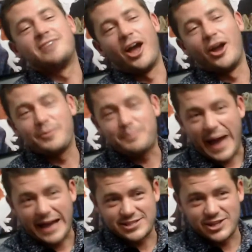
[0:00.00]
so
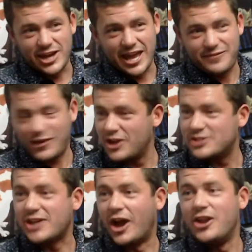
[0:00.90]
back
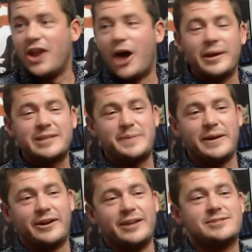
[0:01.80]
to no
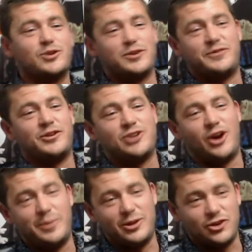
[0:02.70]
experience looking for a
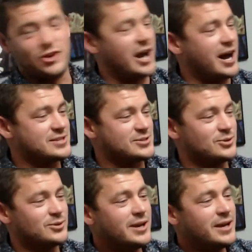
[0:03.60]
job in
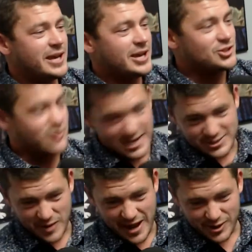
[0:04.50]
Newcastle.
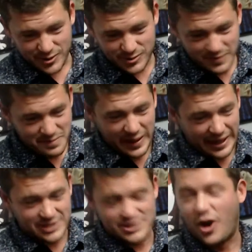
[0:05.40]
Dress well,
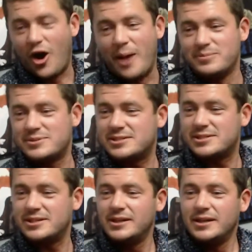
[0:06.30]
pick your
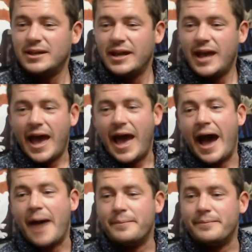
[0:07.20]
times.
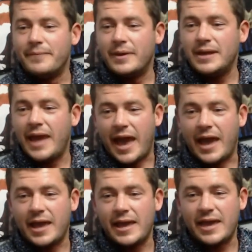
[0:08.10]

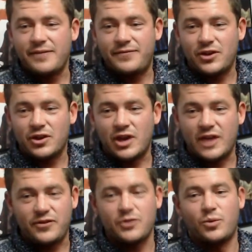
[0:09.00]
If
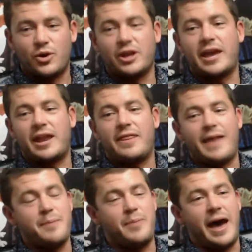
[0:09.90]
you want to get it
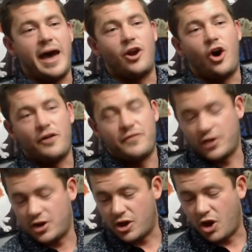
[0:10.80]
that bad,
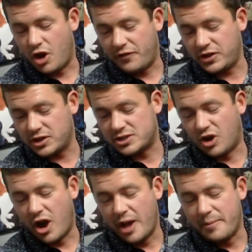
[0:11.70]
offer your
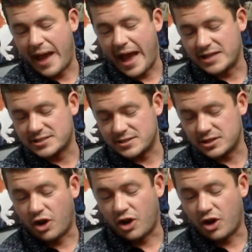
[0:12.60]
time as